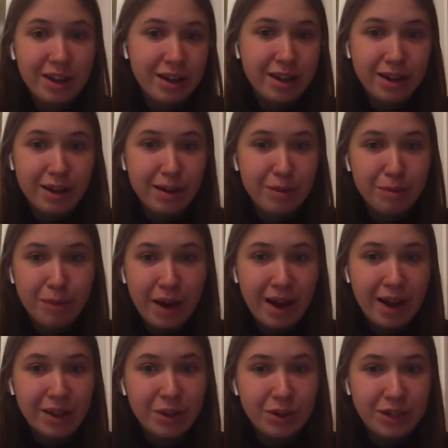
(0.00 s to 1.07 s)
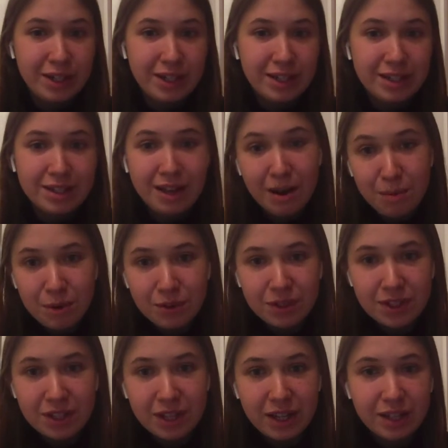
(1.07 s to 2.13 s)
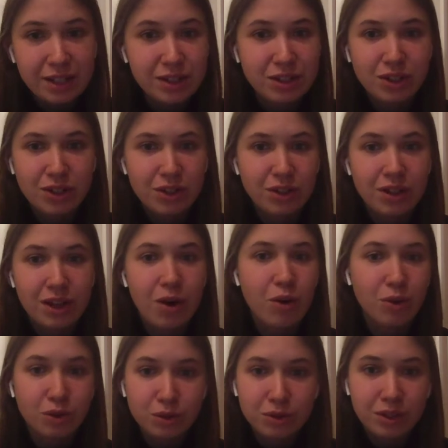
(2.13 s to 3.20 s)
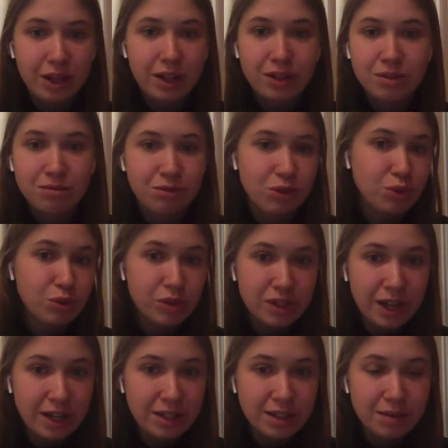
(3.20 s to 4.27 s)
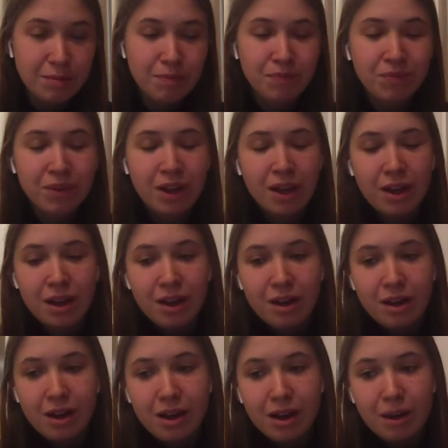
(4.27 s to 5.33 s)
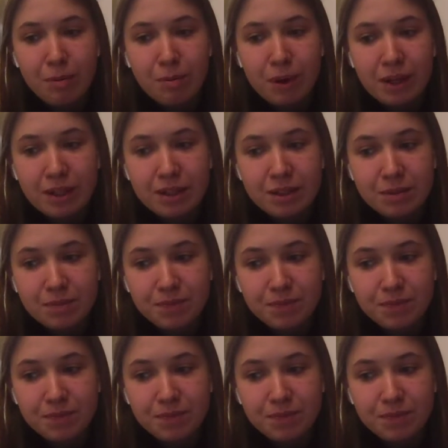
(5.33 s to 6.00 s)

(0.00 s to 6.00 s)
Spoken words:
by learning some of the skills, not the whole tool set. But